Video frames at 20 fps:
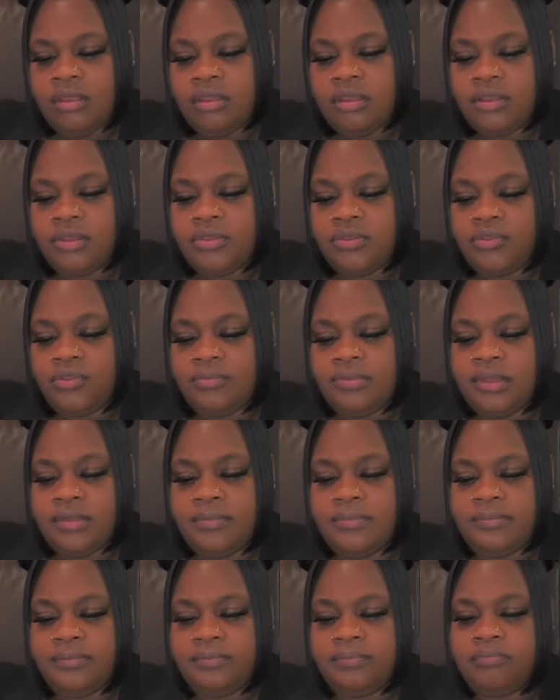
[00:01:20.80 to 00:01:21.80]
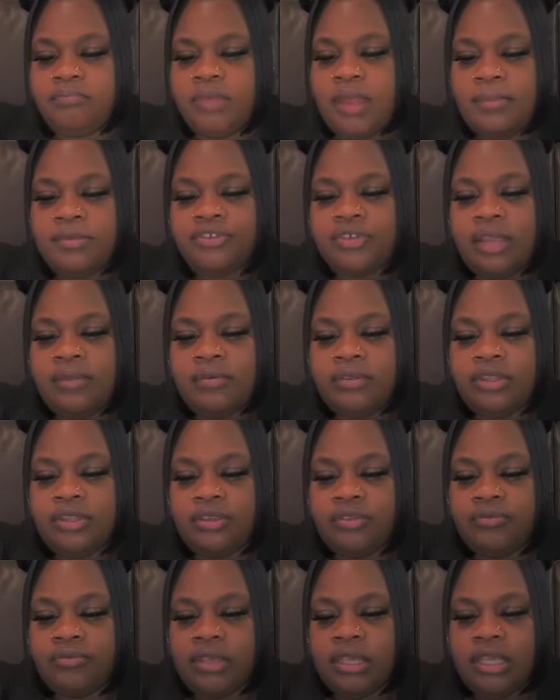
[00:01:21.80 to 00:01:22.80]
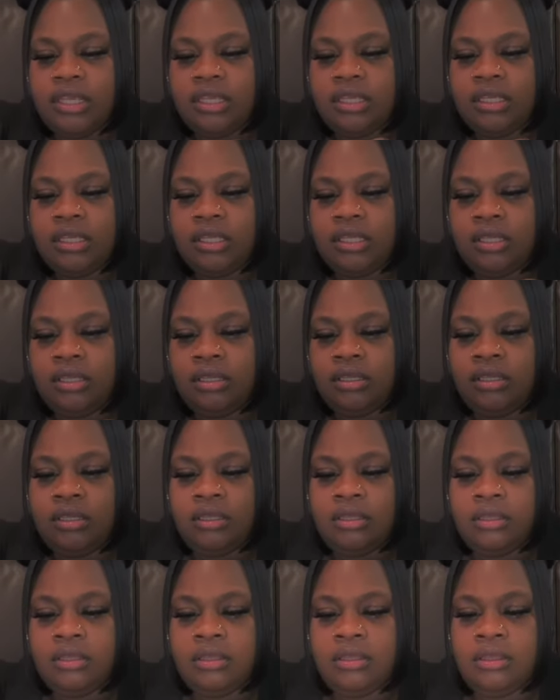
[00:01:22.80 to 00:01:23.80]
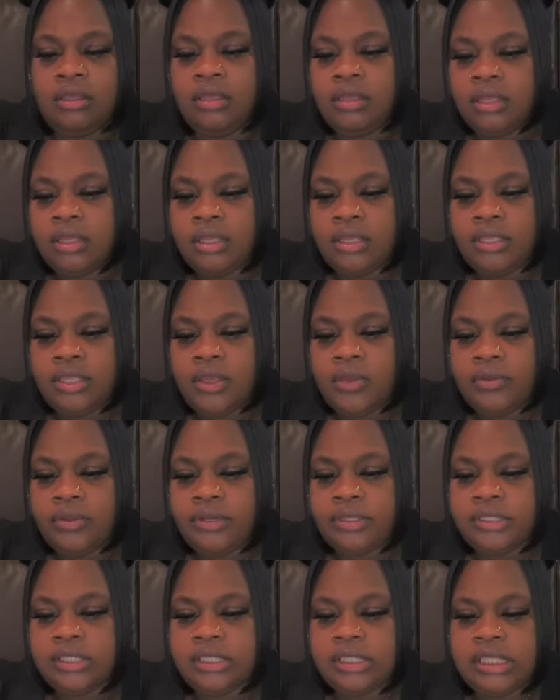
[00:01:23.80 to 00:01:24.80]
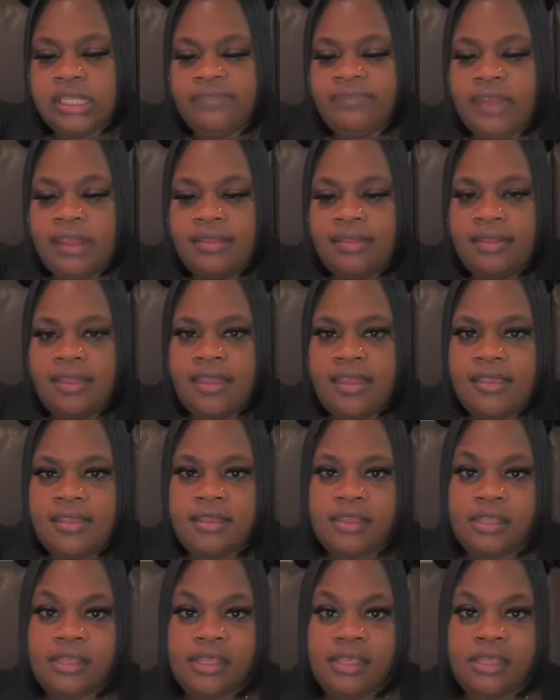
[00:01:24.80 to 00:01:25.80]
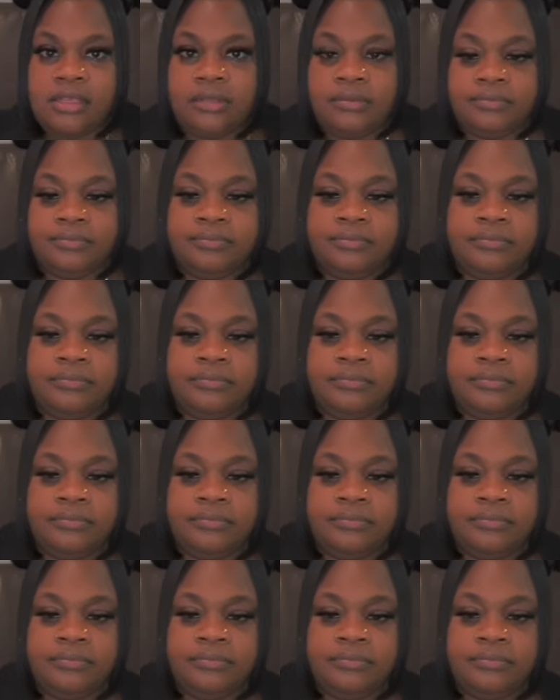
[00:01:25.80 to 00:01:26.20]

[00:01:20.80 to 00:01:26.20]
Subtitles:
A little bit. But I'm gonna try it with the Greek yogurt to see if I like it.